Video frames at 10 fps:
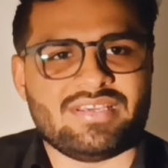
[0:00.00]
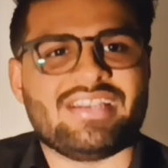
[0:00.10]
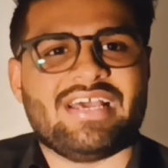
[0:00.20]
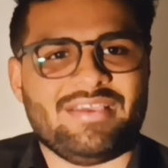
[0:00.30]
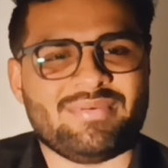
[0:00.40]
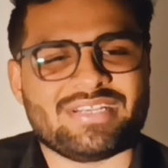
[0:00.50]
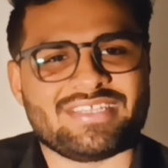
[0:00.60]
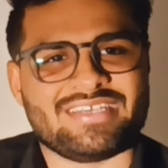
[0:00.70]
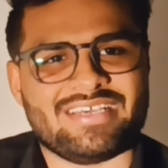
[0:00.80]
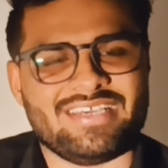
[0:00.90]
And I am
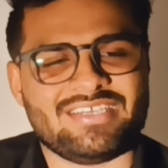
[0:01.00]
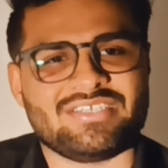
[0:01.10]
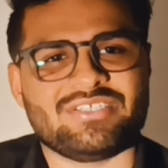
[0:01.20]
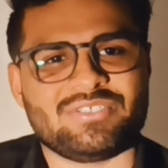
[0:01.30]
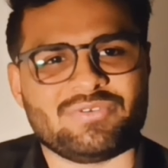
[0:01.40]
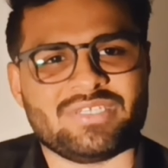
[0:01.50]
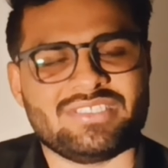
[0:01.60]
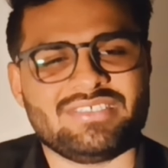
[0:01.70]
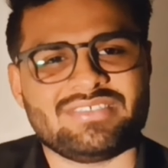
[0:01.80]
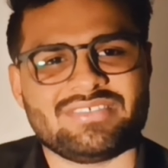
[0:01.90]
Hardik Nayak.
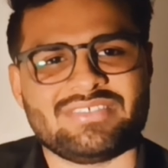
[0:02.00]
Together,